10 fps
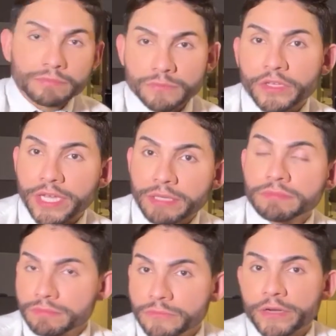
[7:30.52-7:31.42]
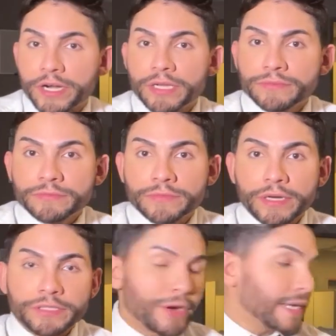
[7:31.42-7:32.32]
Okay, fair enough. Very
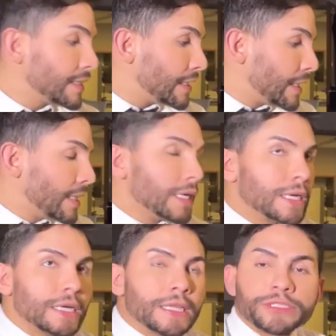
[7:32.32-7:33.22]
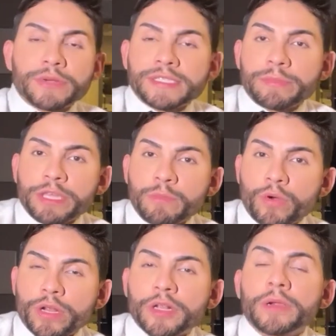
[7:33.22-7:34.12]
direct. Let's try something more
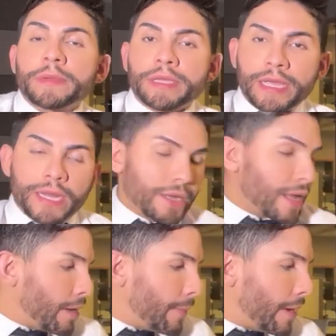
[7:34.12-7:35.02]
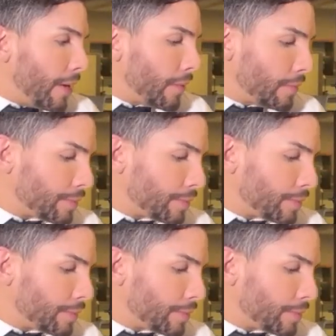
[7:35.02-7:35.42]
complicated. How about,